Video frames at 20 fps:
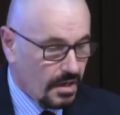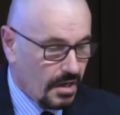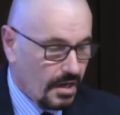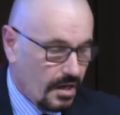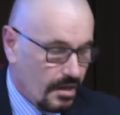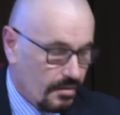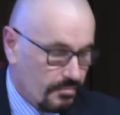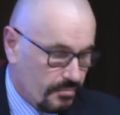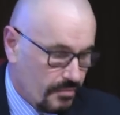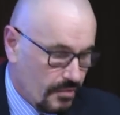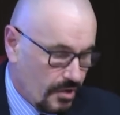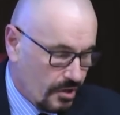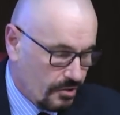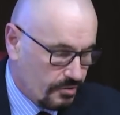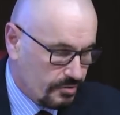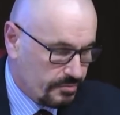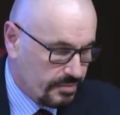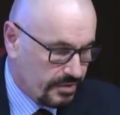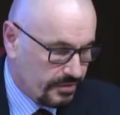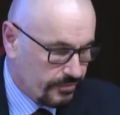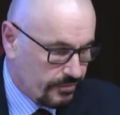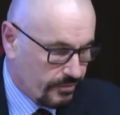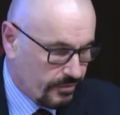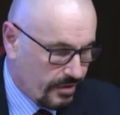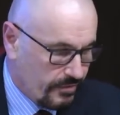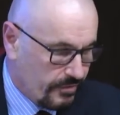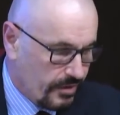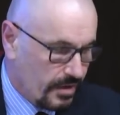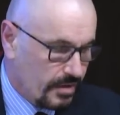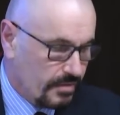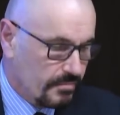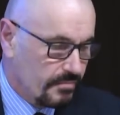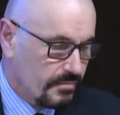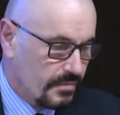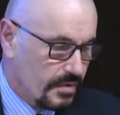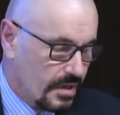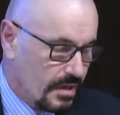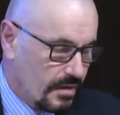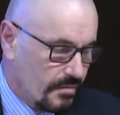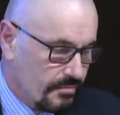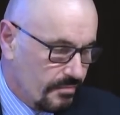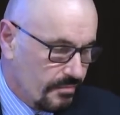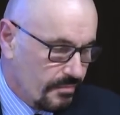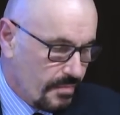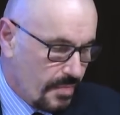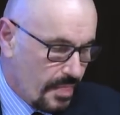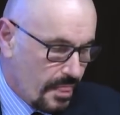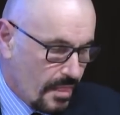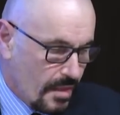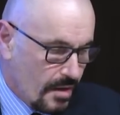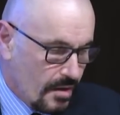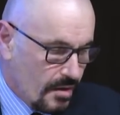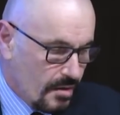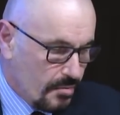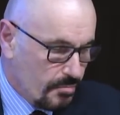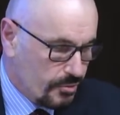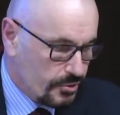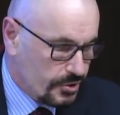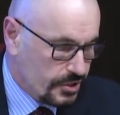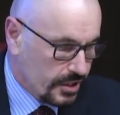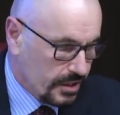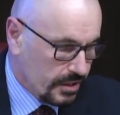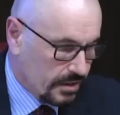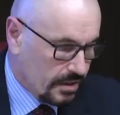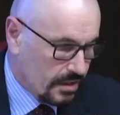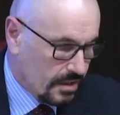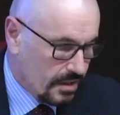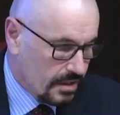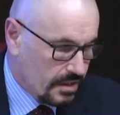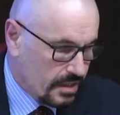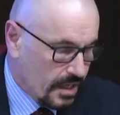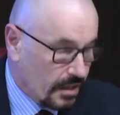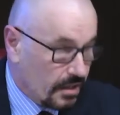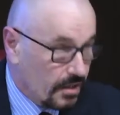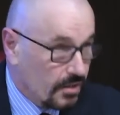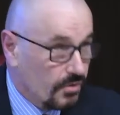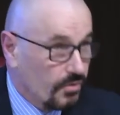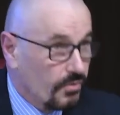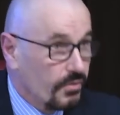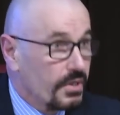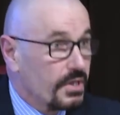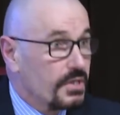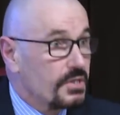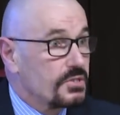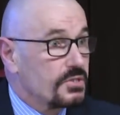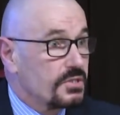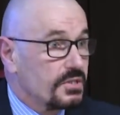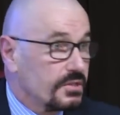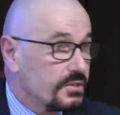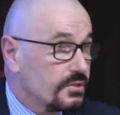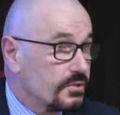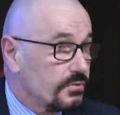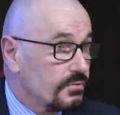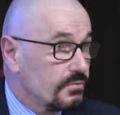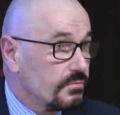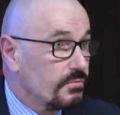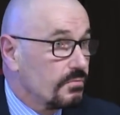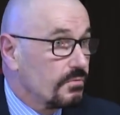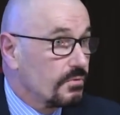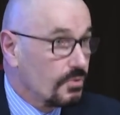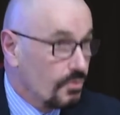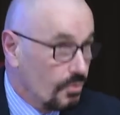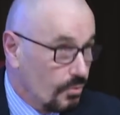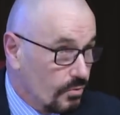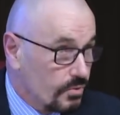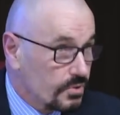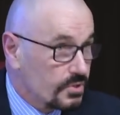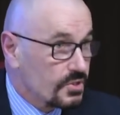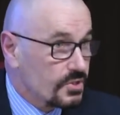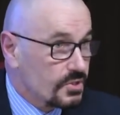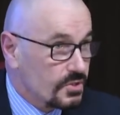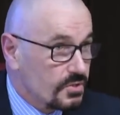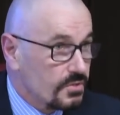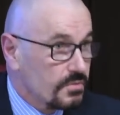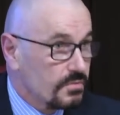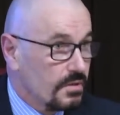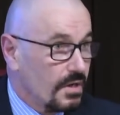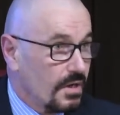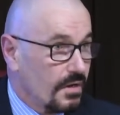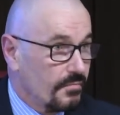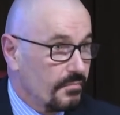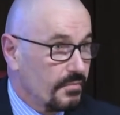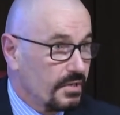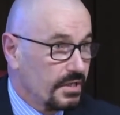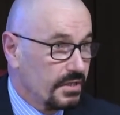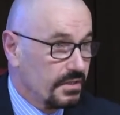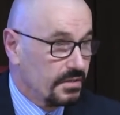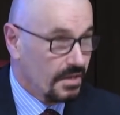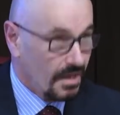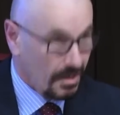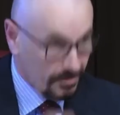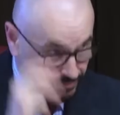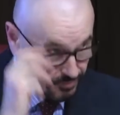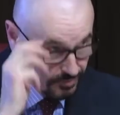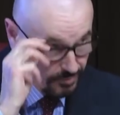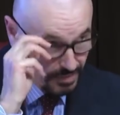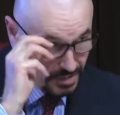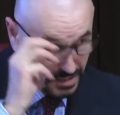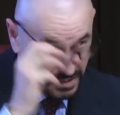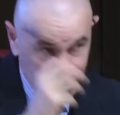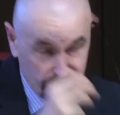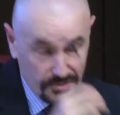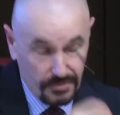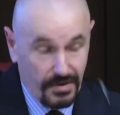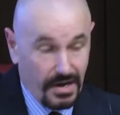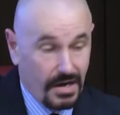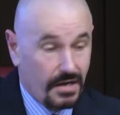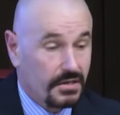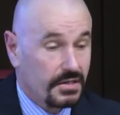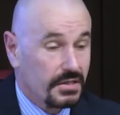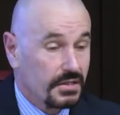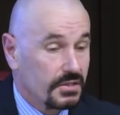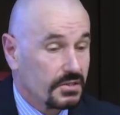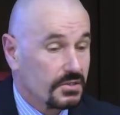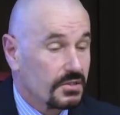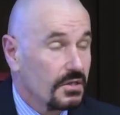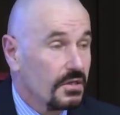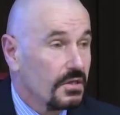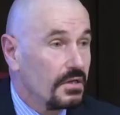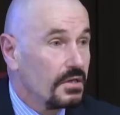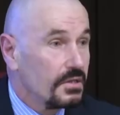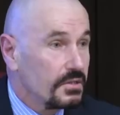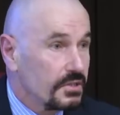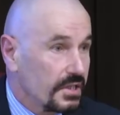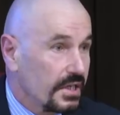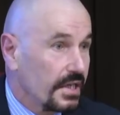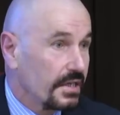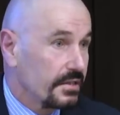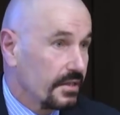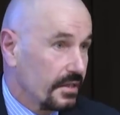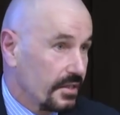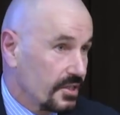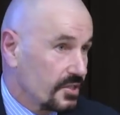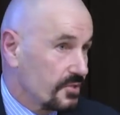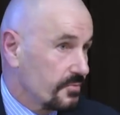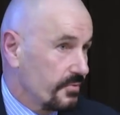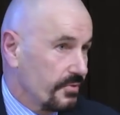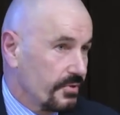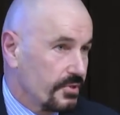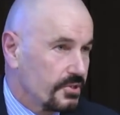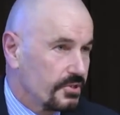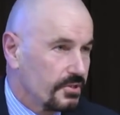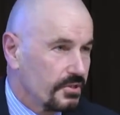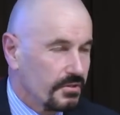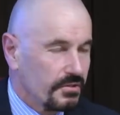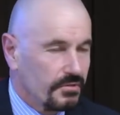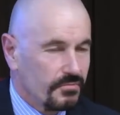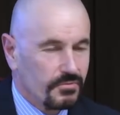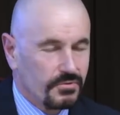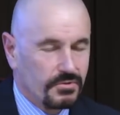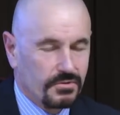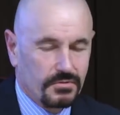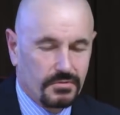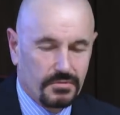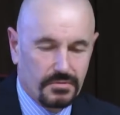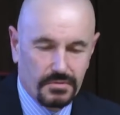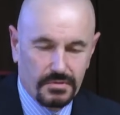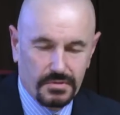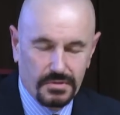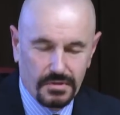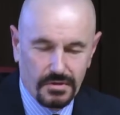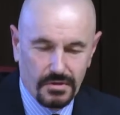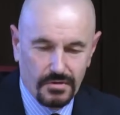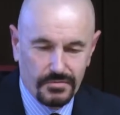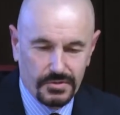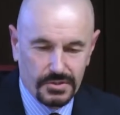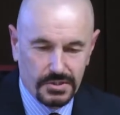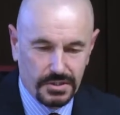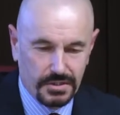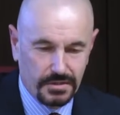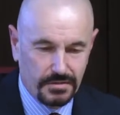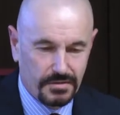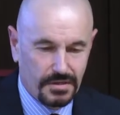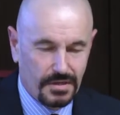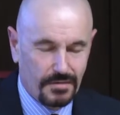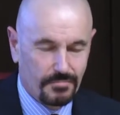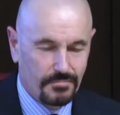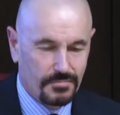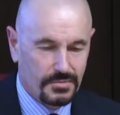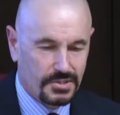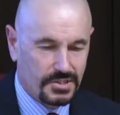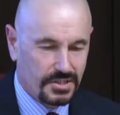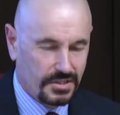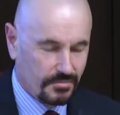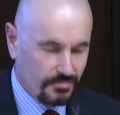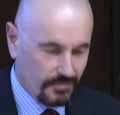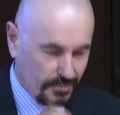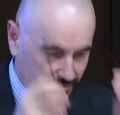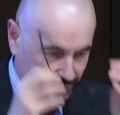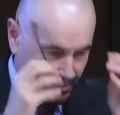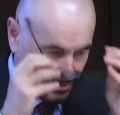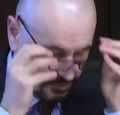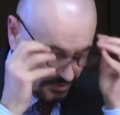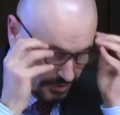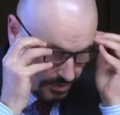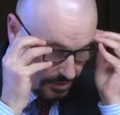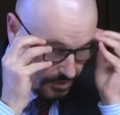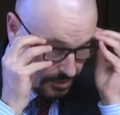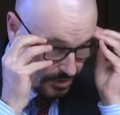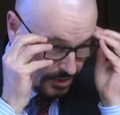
I would be forever pushing younger lawyers into courts in unfamiliar surroundings to get that experience. You wouldn't obviously send them off to